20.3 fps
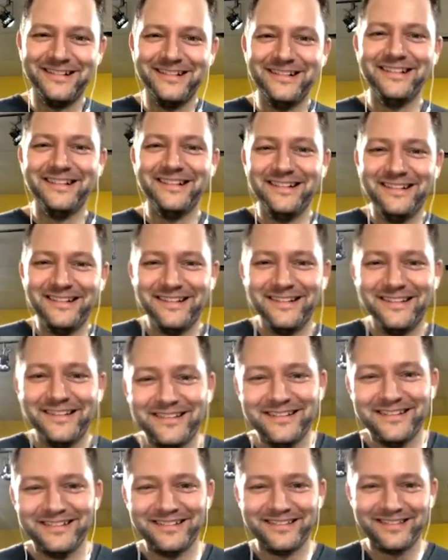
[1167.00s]

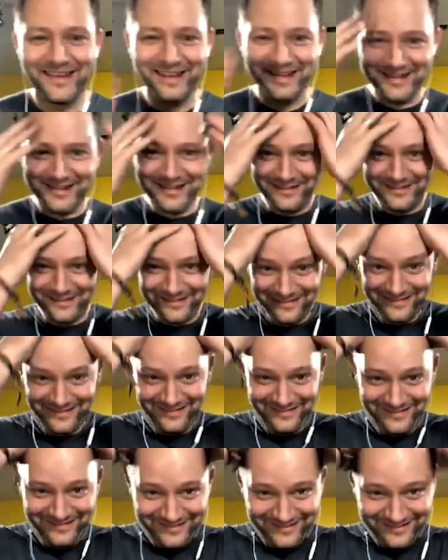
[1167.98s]

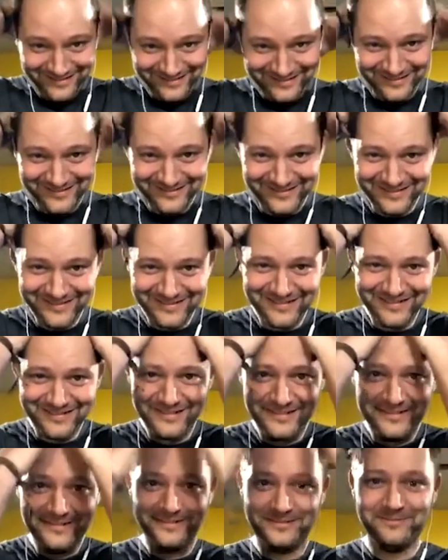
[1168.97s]

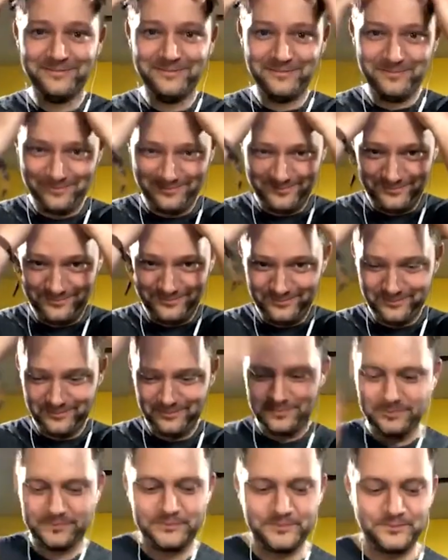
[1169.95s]

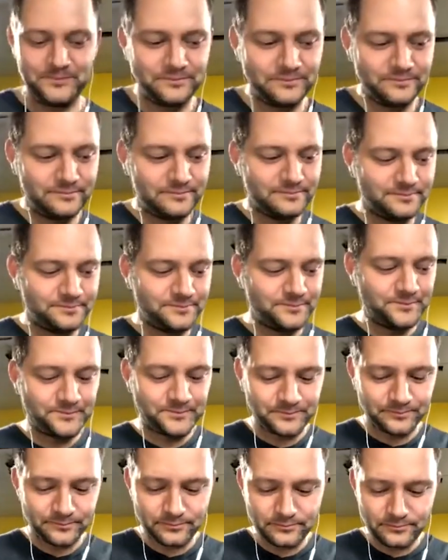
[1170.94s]

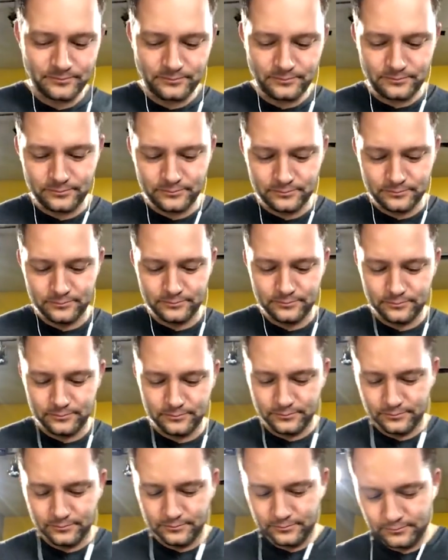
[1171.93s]

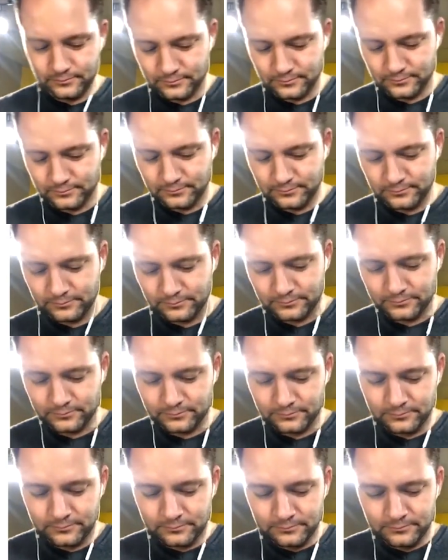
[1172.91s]

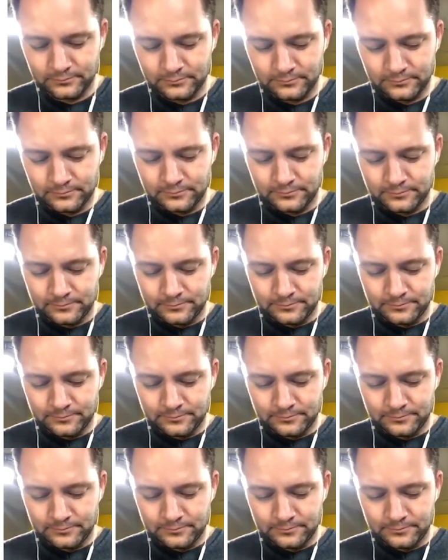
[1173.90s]
(not speaking)